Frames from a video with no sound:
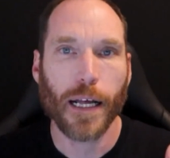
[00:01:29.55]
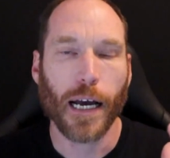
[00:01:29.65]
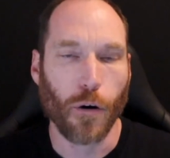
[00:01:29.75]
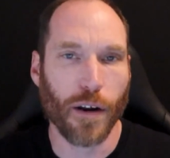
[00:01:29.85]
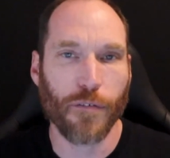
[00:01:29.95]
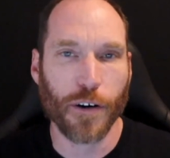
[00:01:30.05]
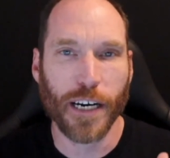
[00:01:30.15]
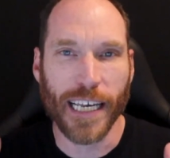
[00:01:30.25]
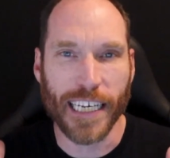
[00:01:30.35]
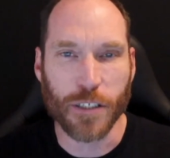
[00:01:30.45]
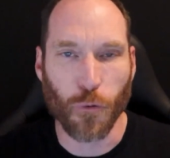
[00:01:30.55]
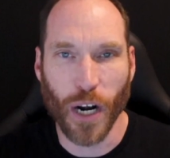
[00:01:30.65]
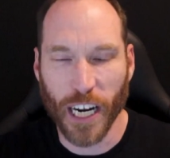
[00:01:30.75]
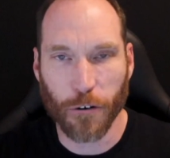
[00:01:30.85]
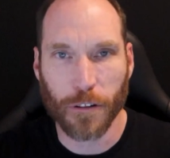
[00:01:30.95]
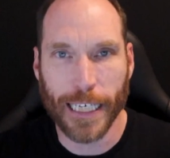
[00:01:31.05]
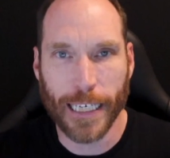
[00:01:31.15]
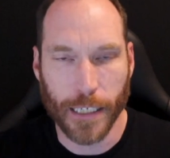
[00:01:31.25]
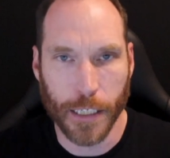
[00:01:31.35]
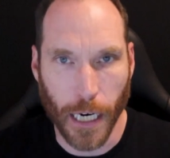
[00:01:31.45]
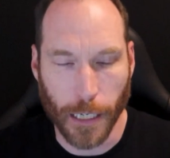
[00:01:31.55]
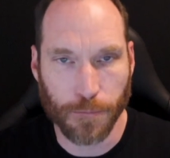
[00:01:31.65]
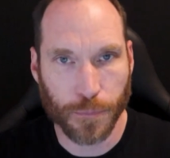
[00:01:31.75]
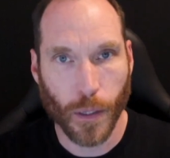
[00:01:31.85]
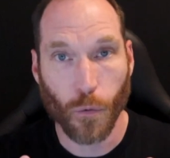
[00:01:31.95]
However, it is rarely done.